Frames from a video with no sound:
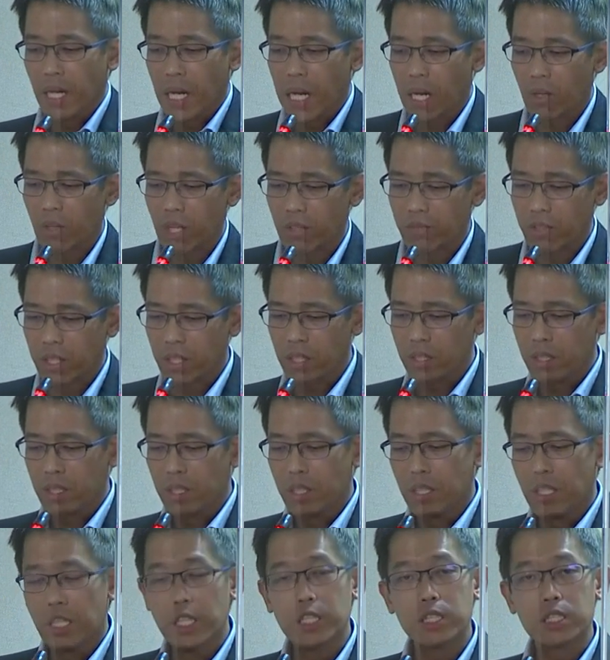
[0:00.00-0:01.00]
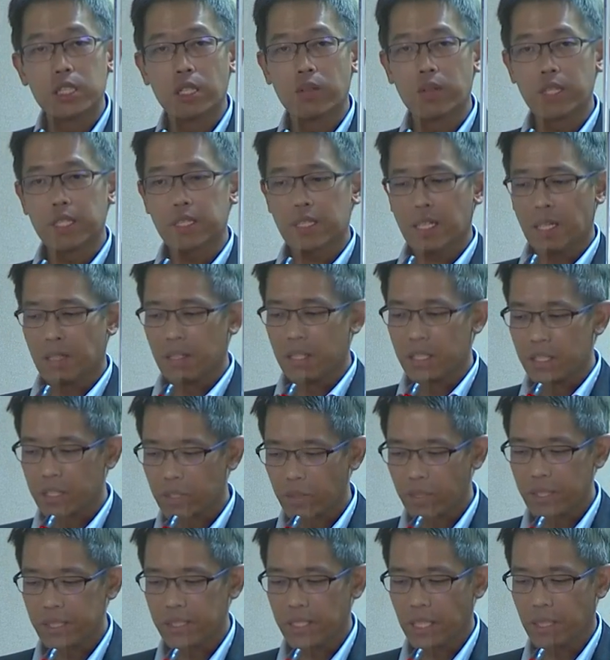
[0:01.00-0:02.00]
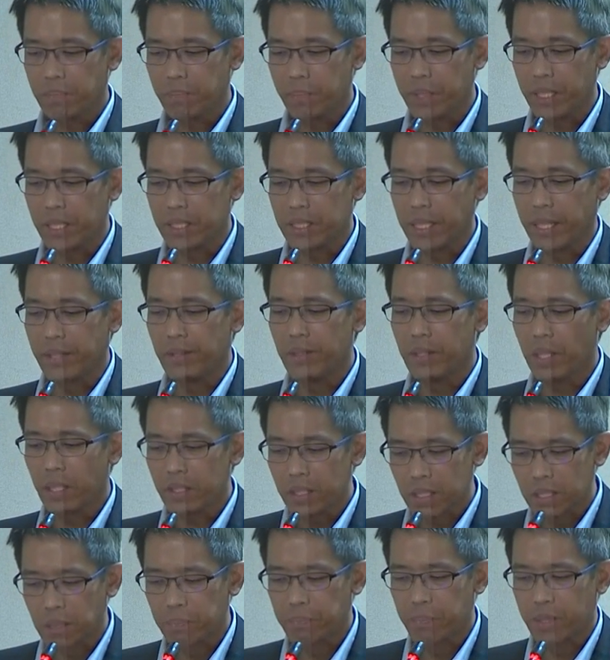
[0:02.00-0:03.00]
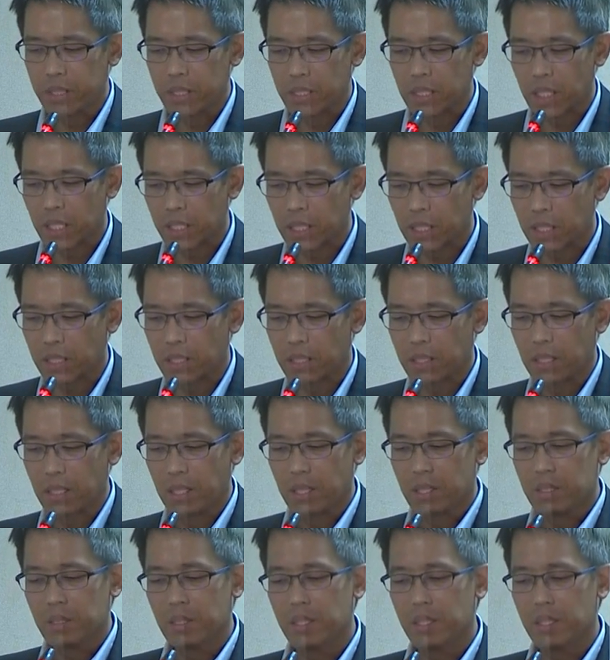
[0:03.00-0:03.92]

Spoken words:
However, insurance companies are not in a position